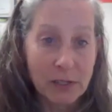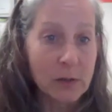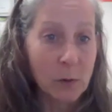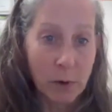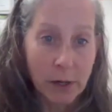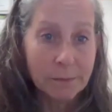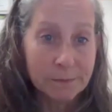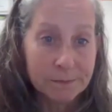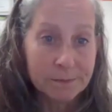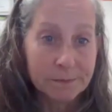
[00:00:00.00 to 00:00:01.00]
score
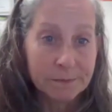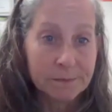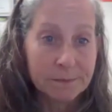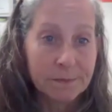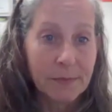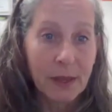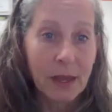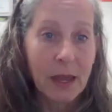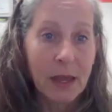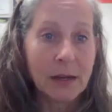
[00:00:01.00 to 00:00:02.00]

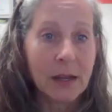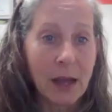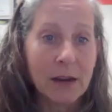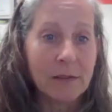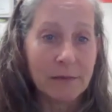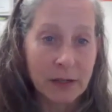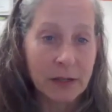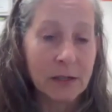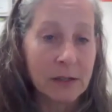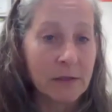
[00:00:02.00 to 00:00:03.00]
and I got it
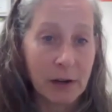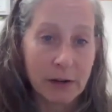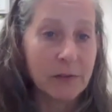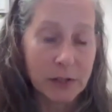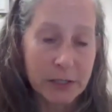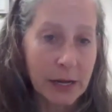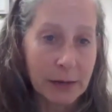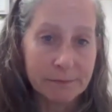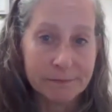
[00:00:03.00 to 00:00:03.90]
funded the very first time.